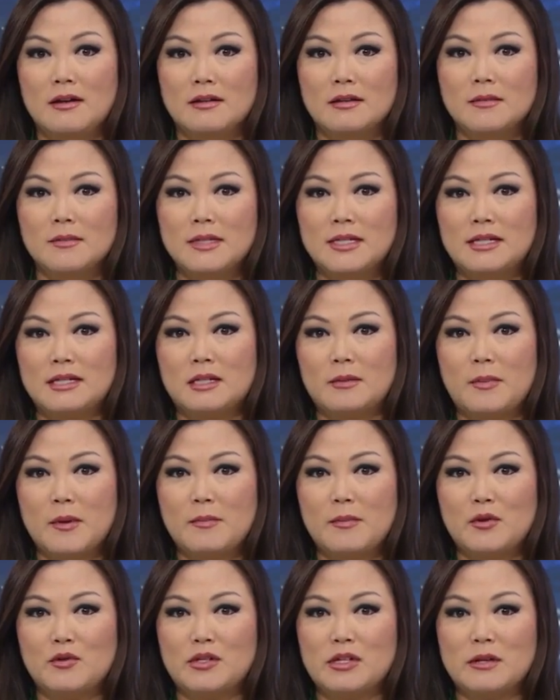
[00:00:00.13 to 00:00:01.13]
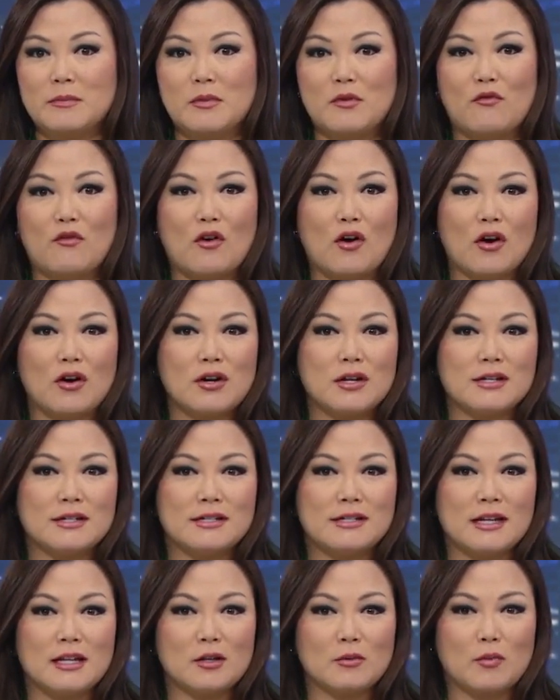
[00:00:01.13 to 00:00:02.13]
The Mississippi Museum of Art is
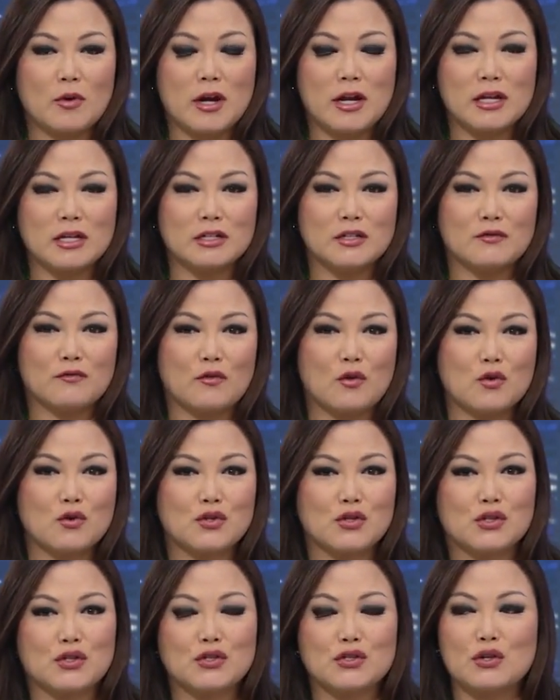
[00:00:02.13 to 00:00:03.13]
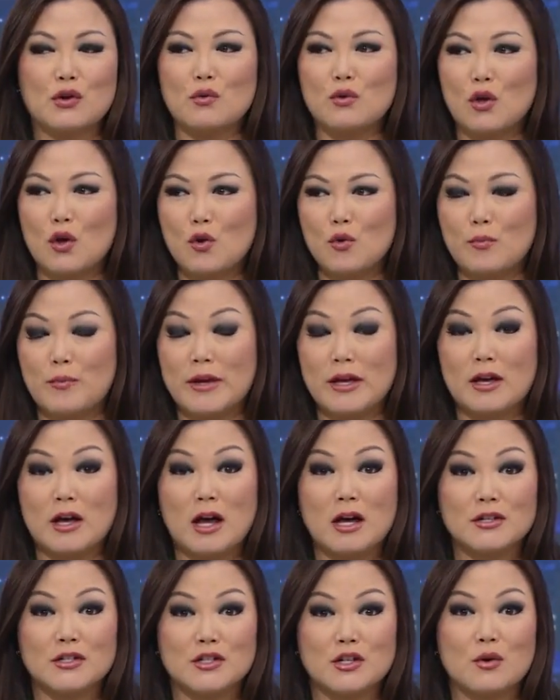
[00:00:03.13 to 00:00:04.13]
celebrating its first solo
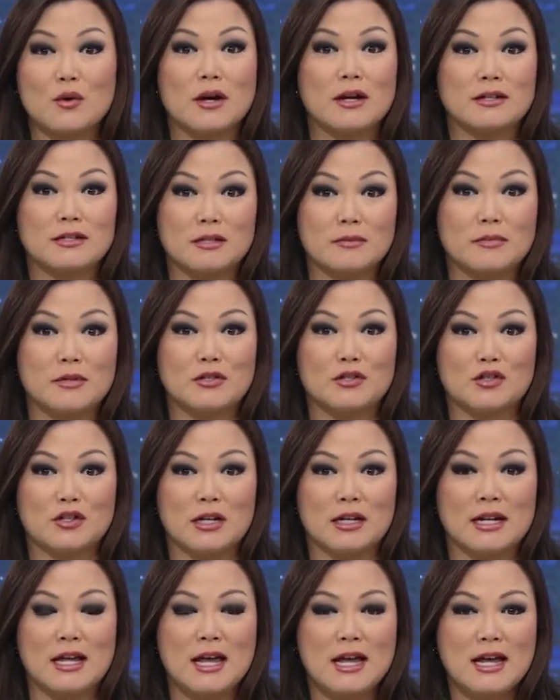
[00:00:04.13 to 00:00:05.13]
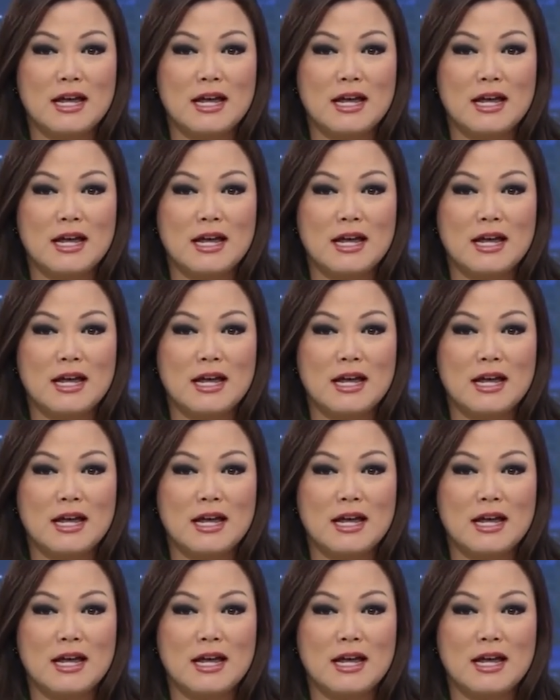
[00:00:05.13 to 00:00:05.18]
Picasso exhibition.